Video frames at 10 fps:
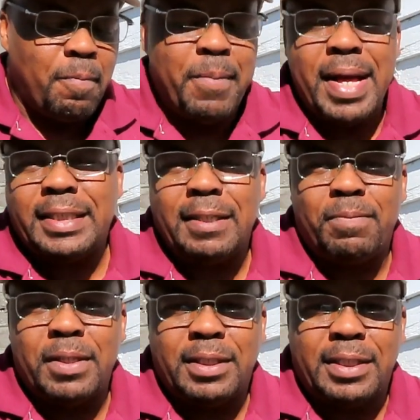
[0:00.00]
mess
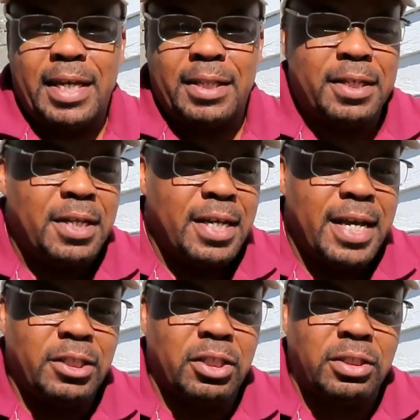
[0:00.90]
up the ceiling,
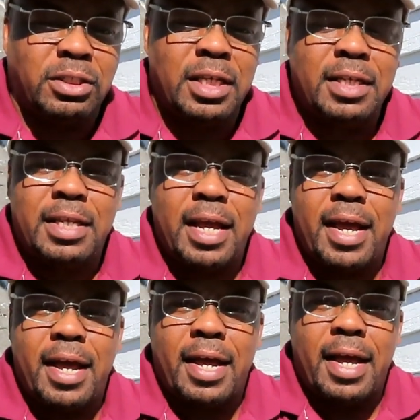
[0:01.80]
and just sit
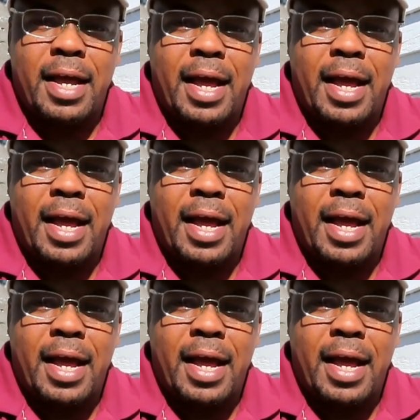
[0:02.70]
there